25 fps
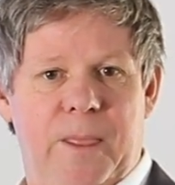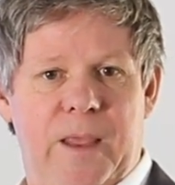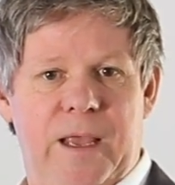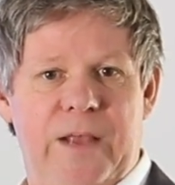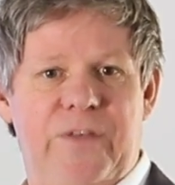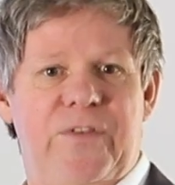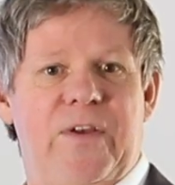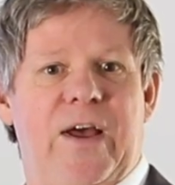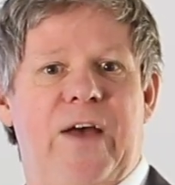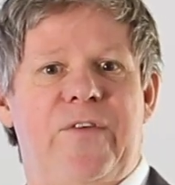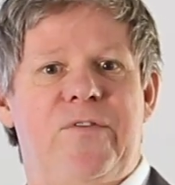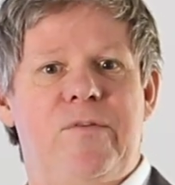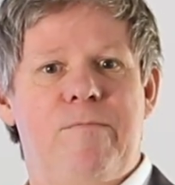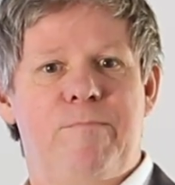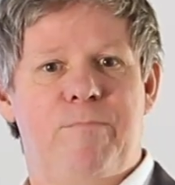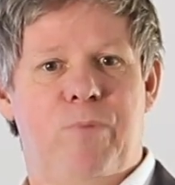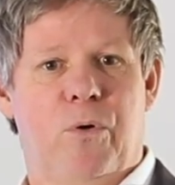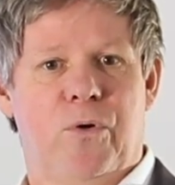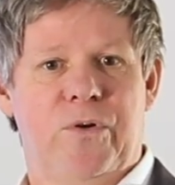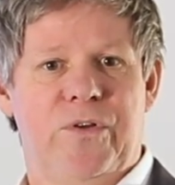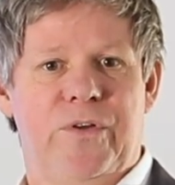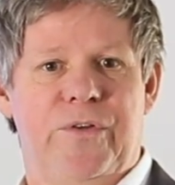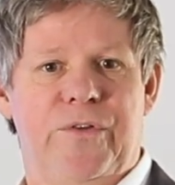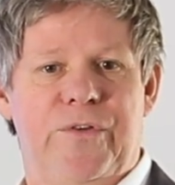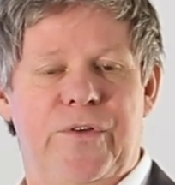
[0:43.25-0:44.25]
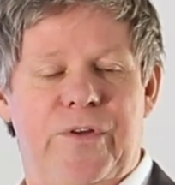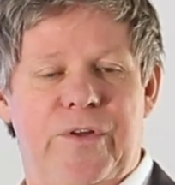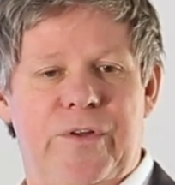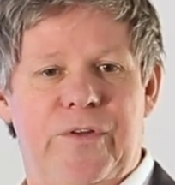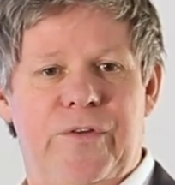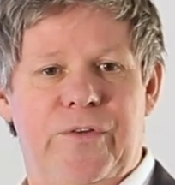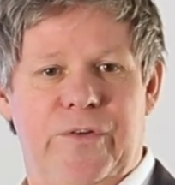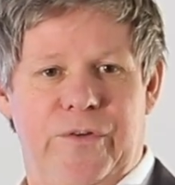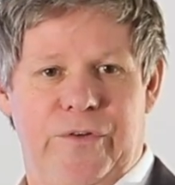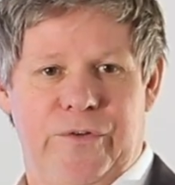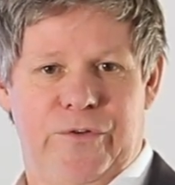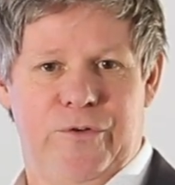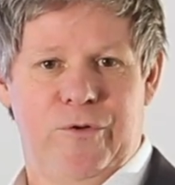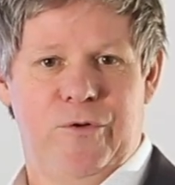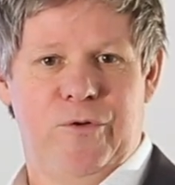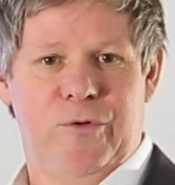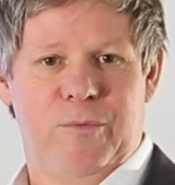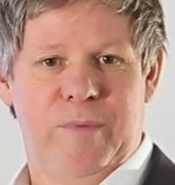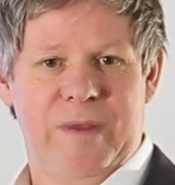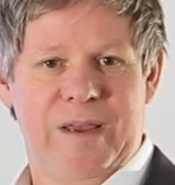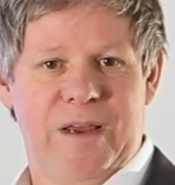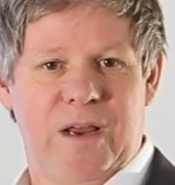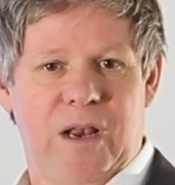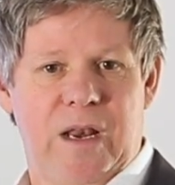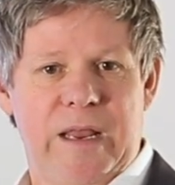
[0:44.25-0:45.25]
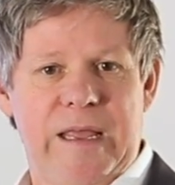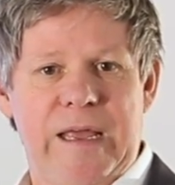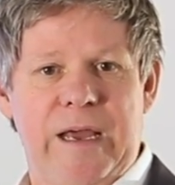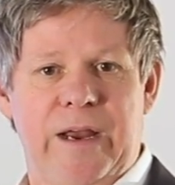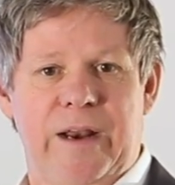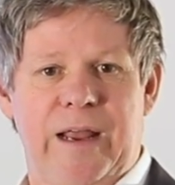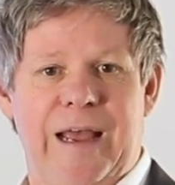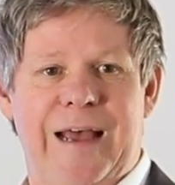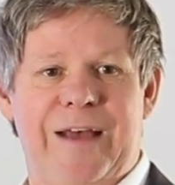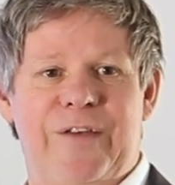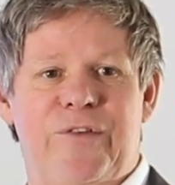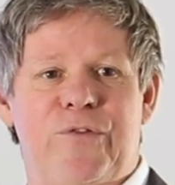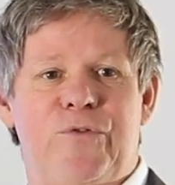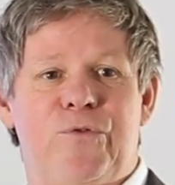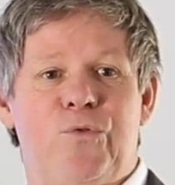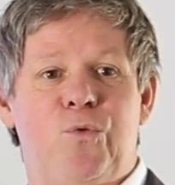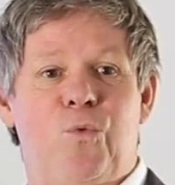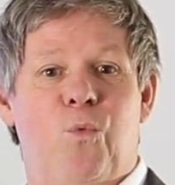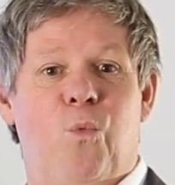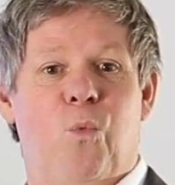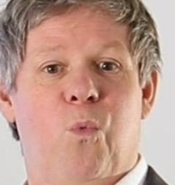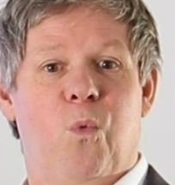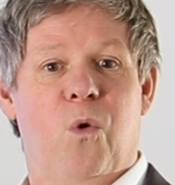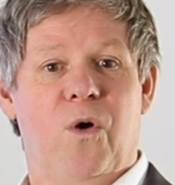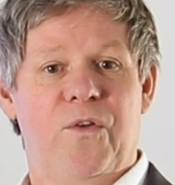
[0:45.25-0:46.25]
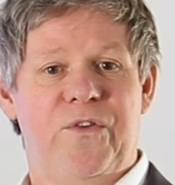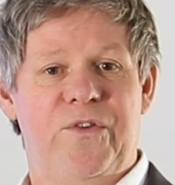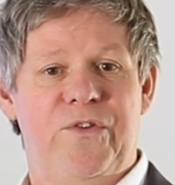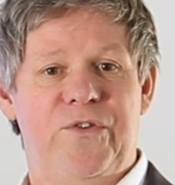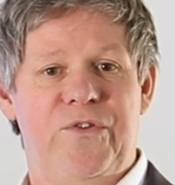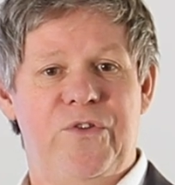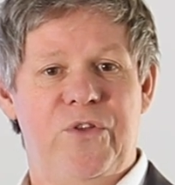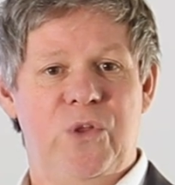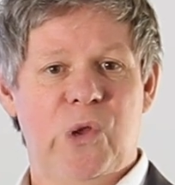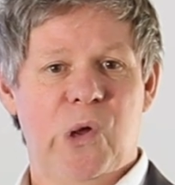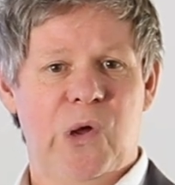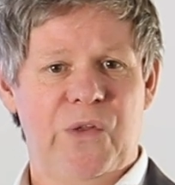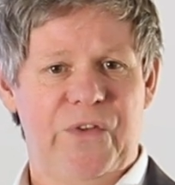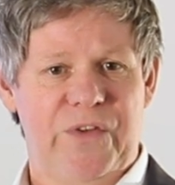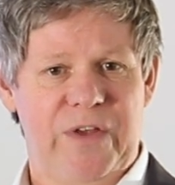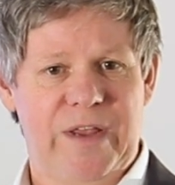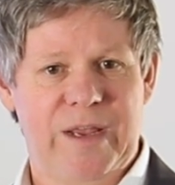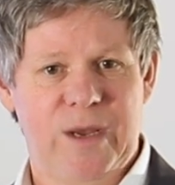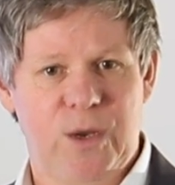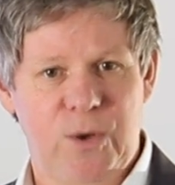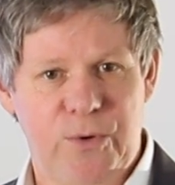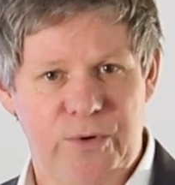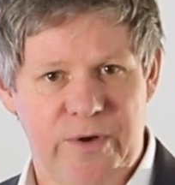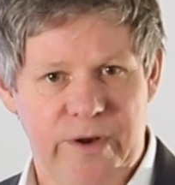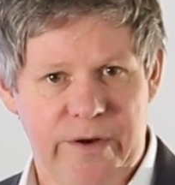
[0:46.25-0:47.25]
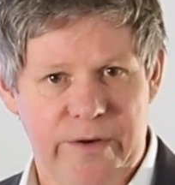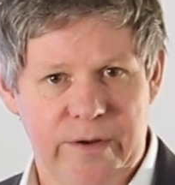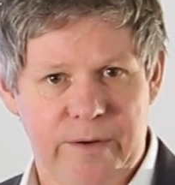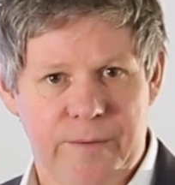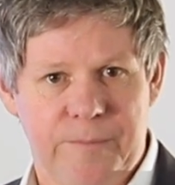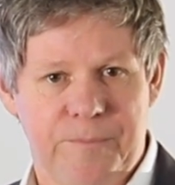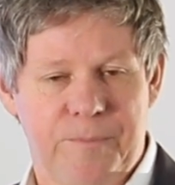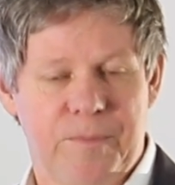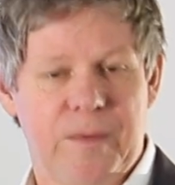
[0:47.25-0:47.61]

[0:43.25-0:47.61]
it's as important to be clear as to what is not included